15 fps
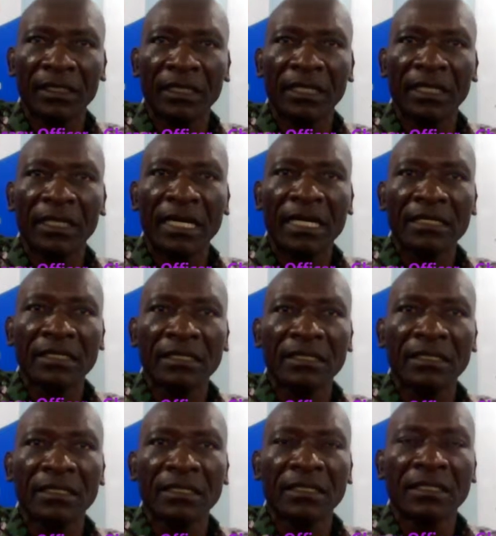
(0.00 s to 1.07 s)
and as
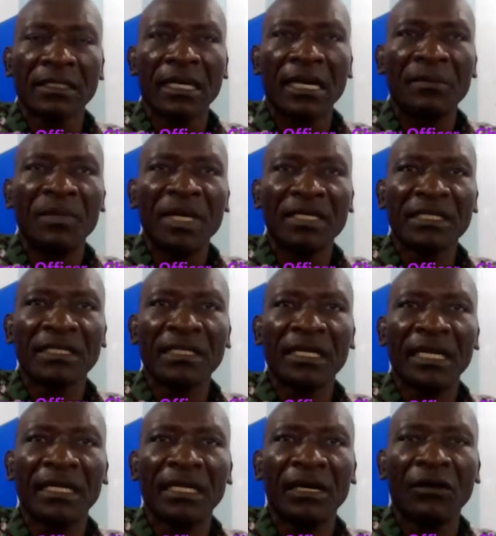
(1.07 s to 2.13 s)
I mentioned
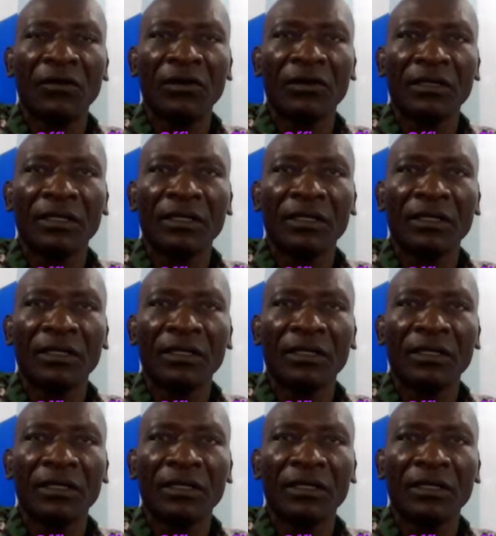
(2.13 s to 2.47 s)
earlier on,